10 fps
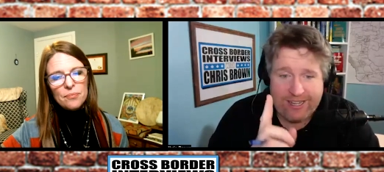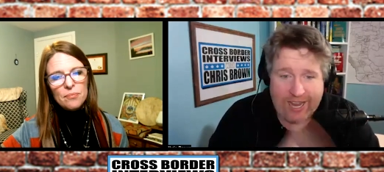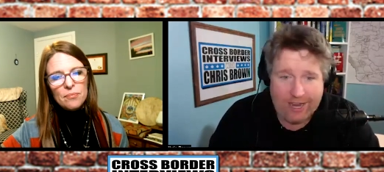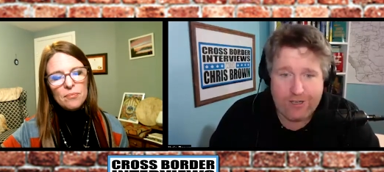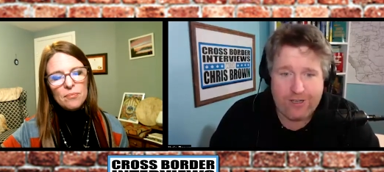
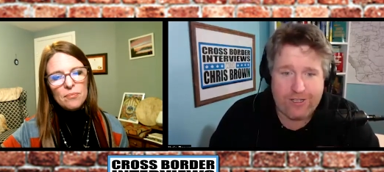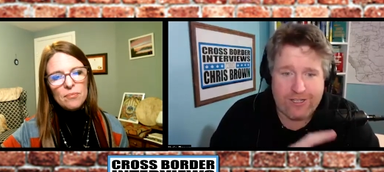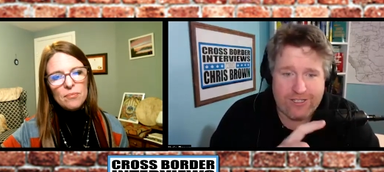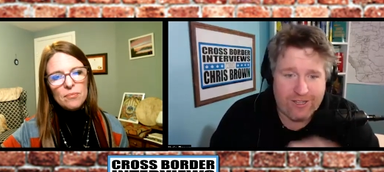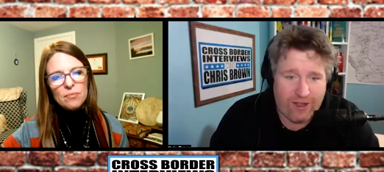
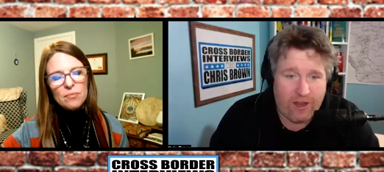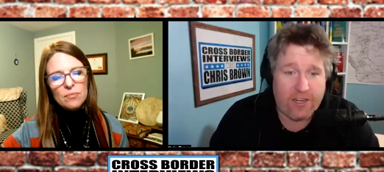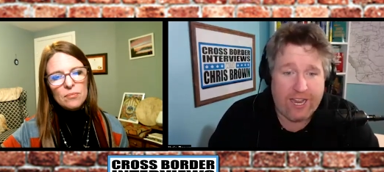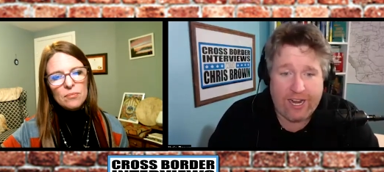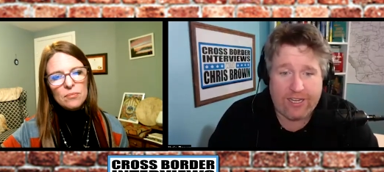Speaker 1: Angela's
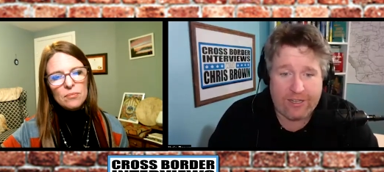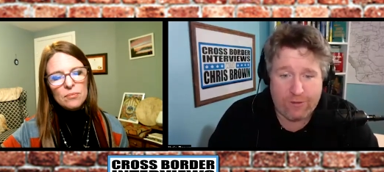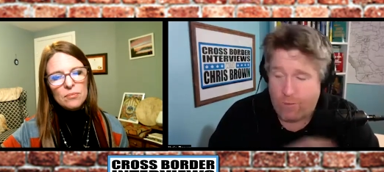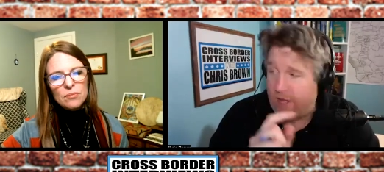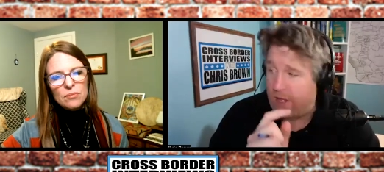contact
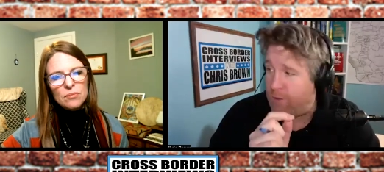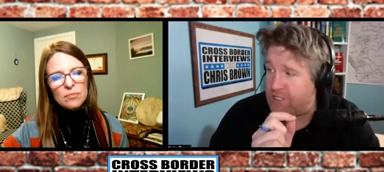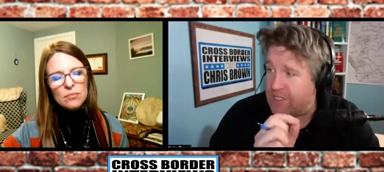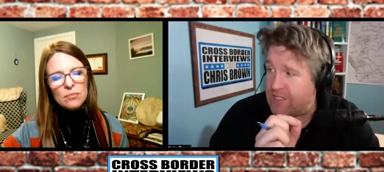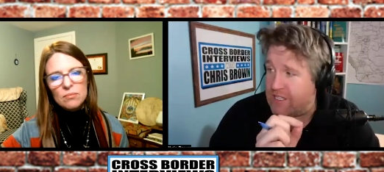as well,
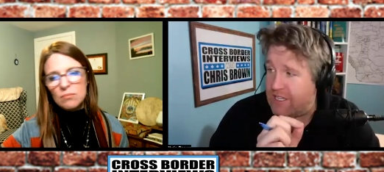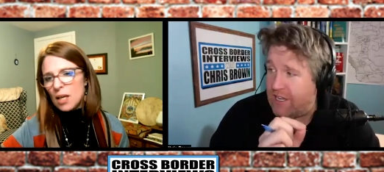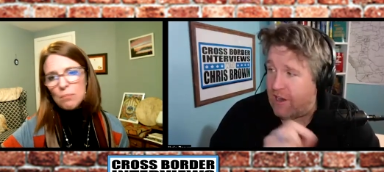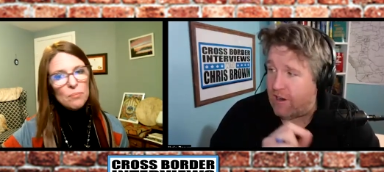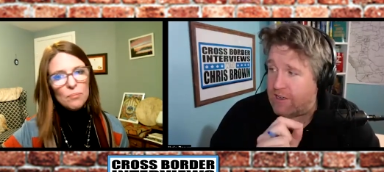which is the
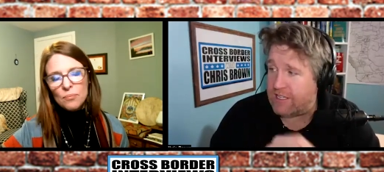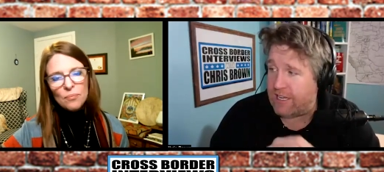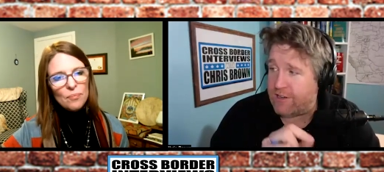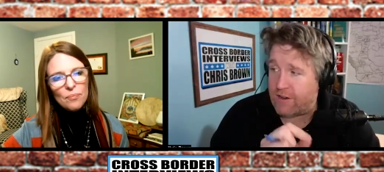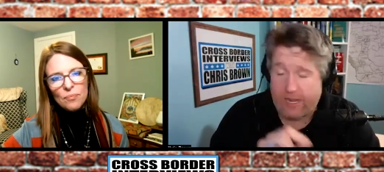yep.
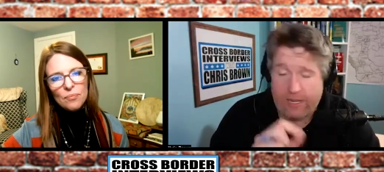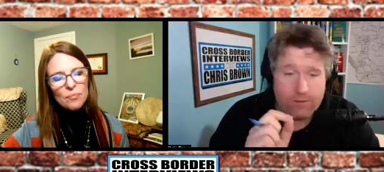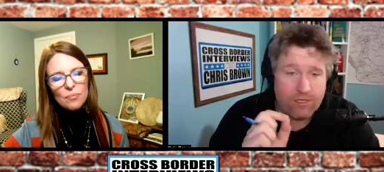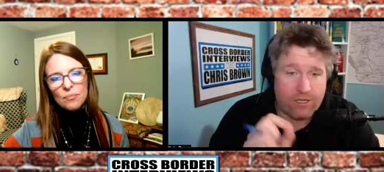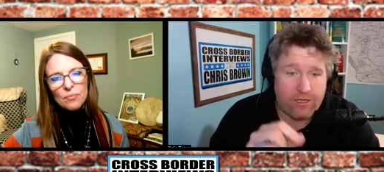
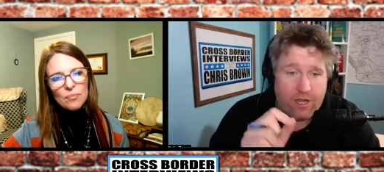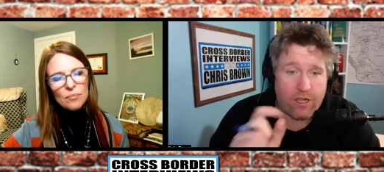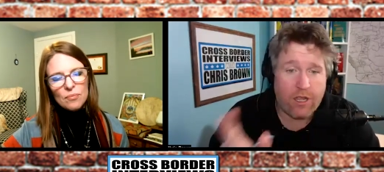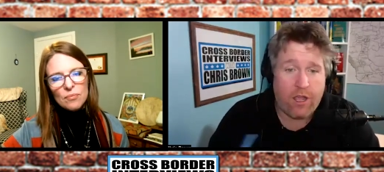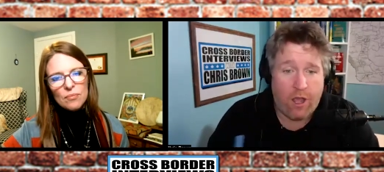
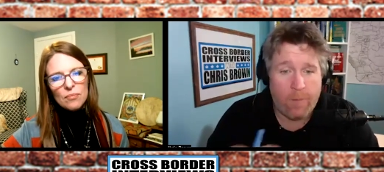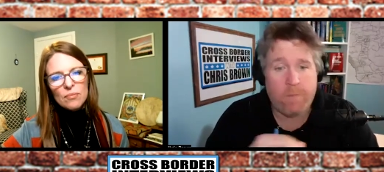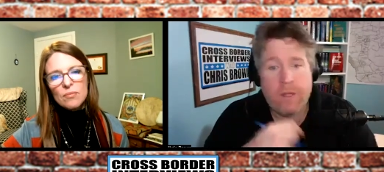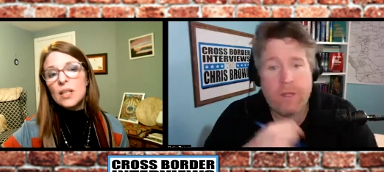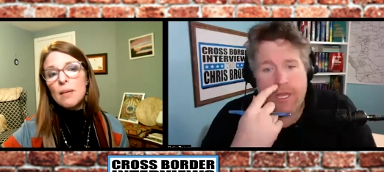heartcentercounseling.com.
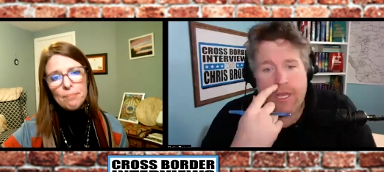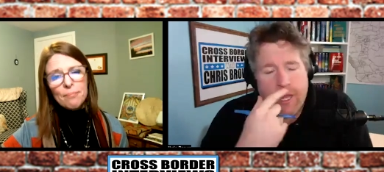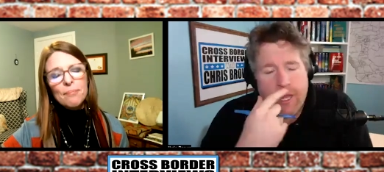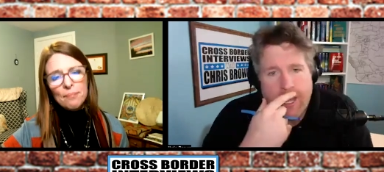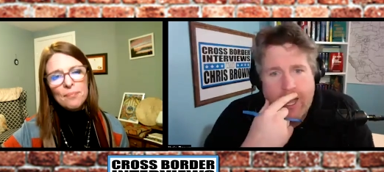Yep.
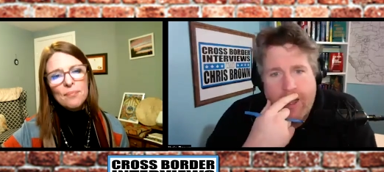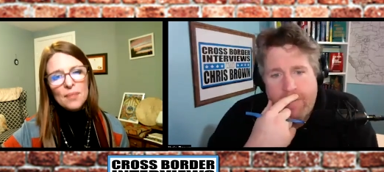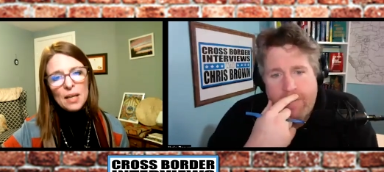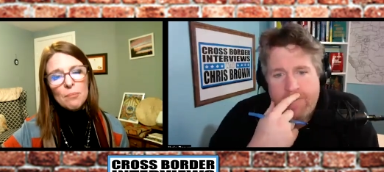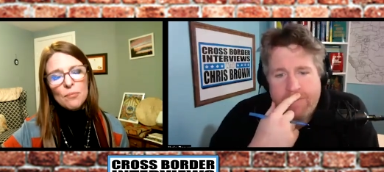
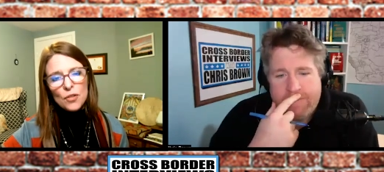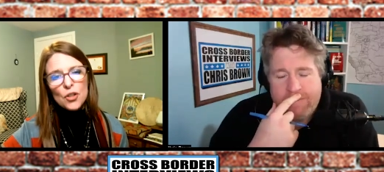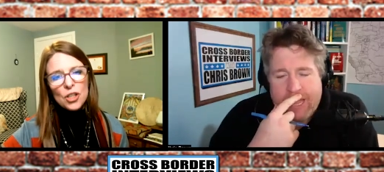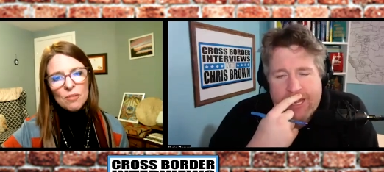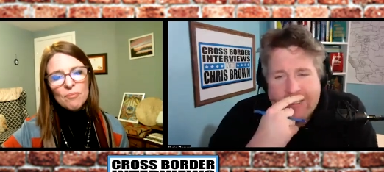Um, yep, for
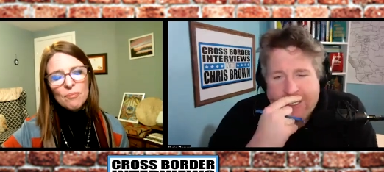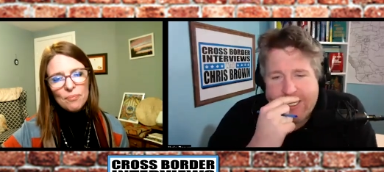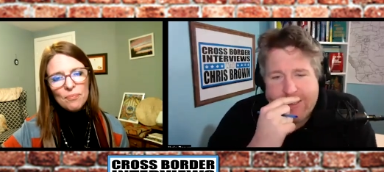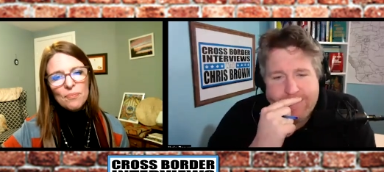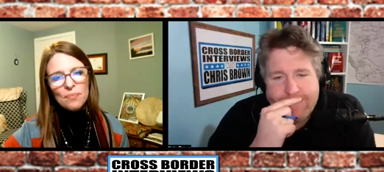sure.
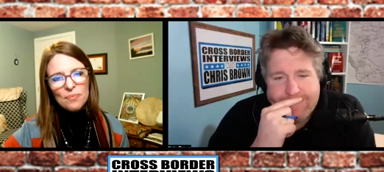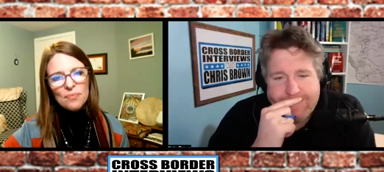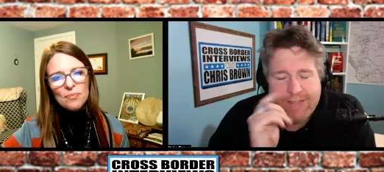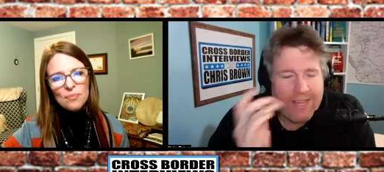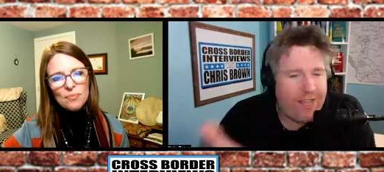Angela,
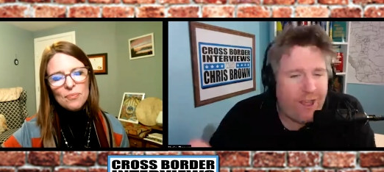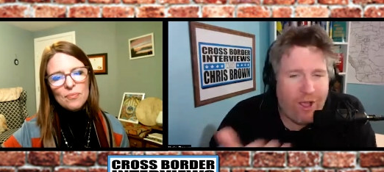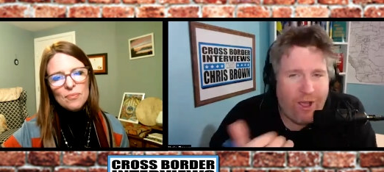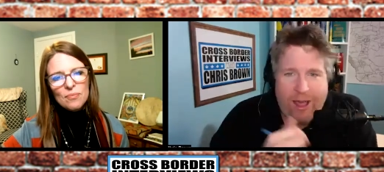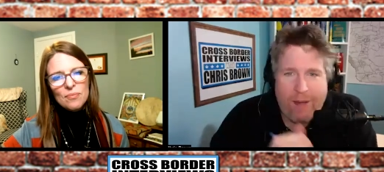
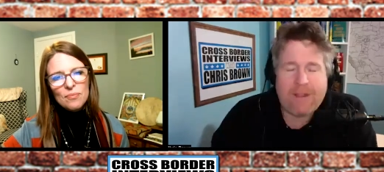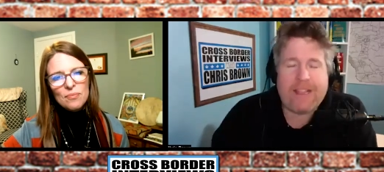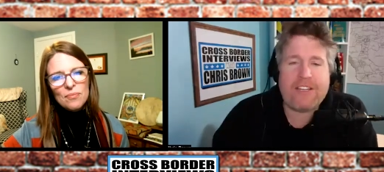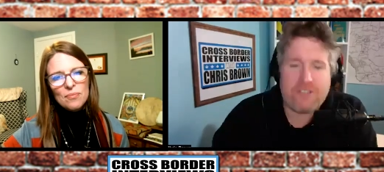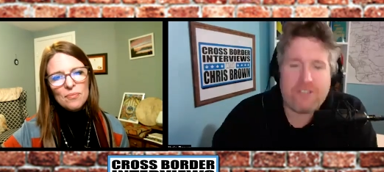a
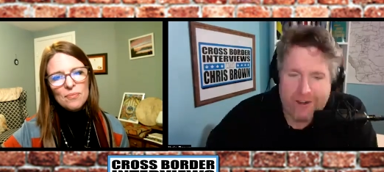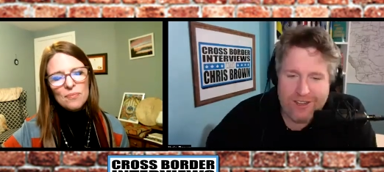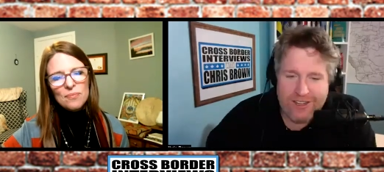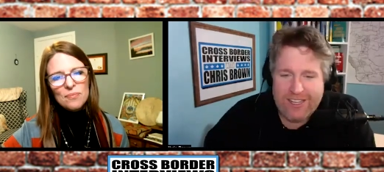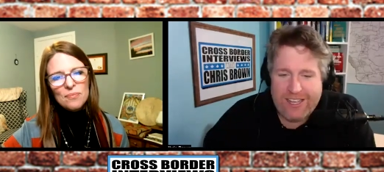pleasure.
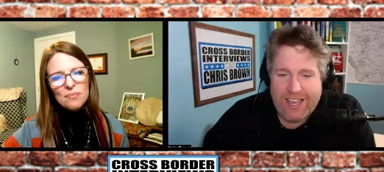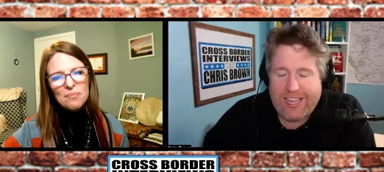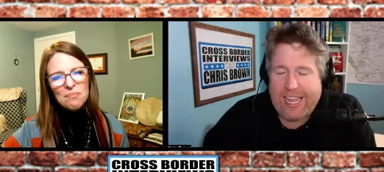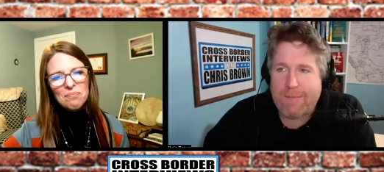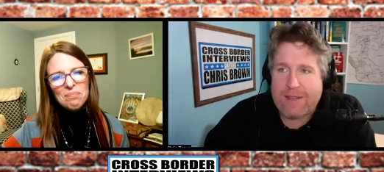I
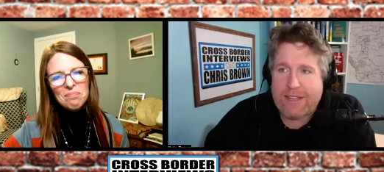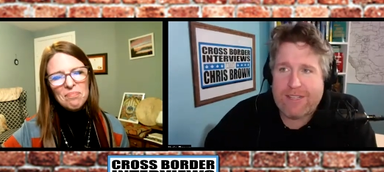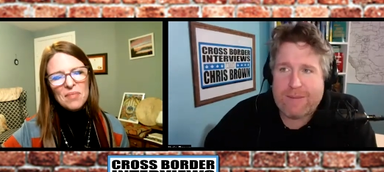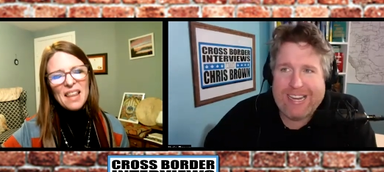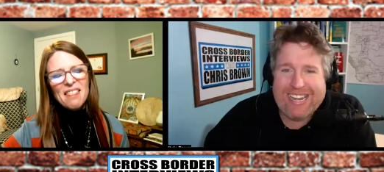can't believe
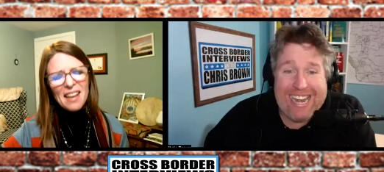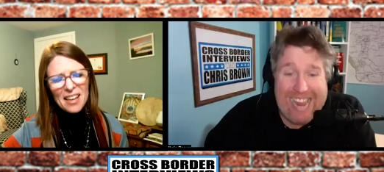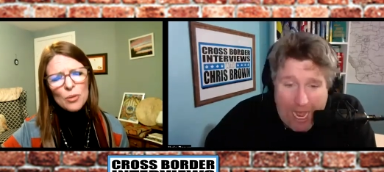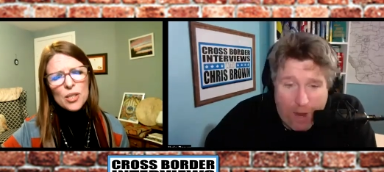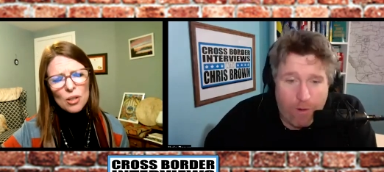it's been an
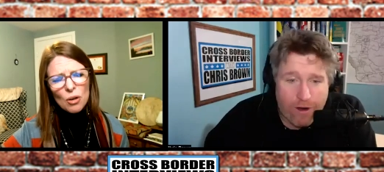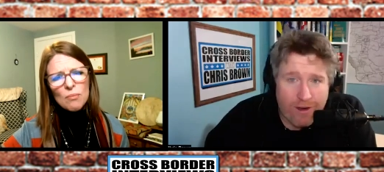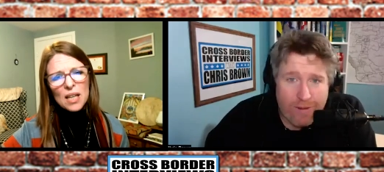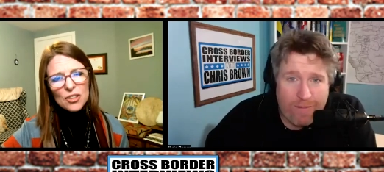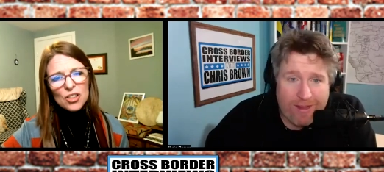Thank
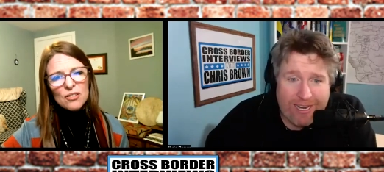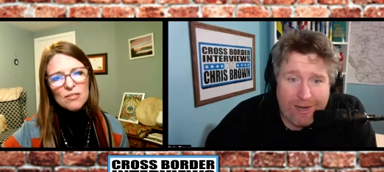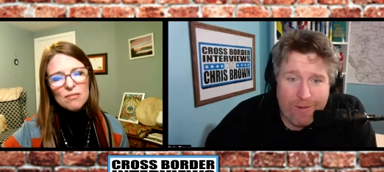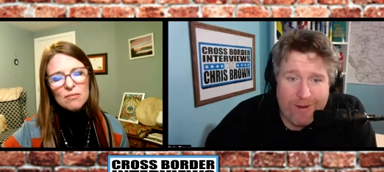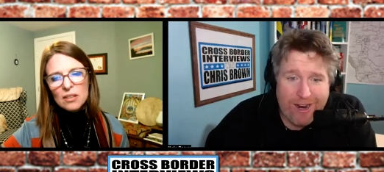hour, so but
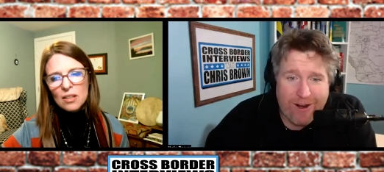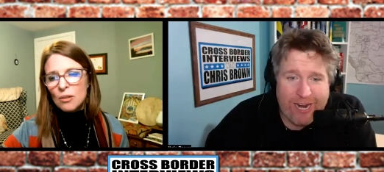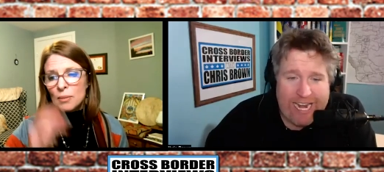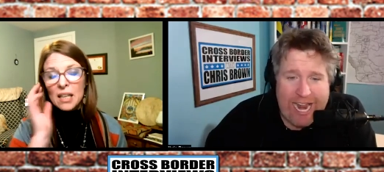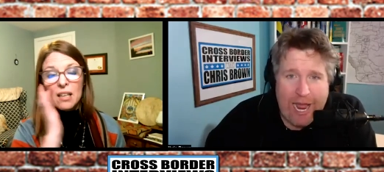here we are. Oh
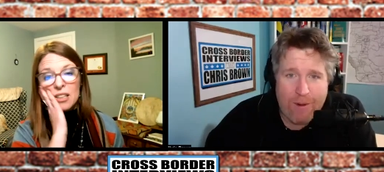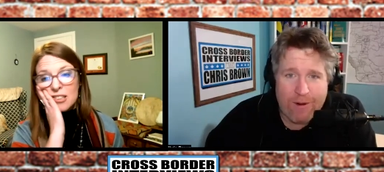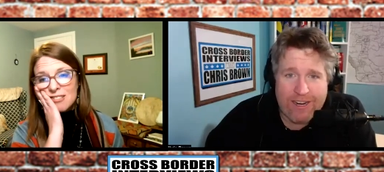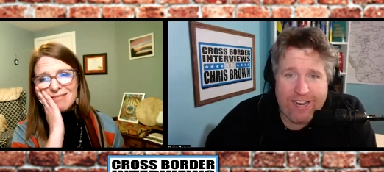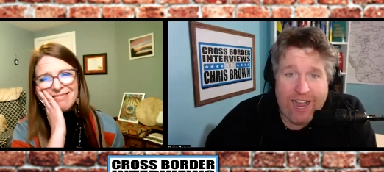an gosh.
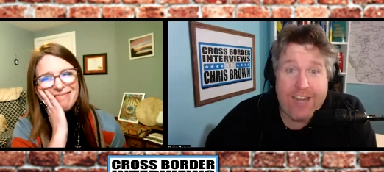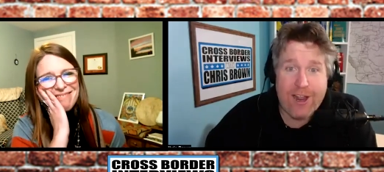hour. I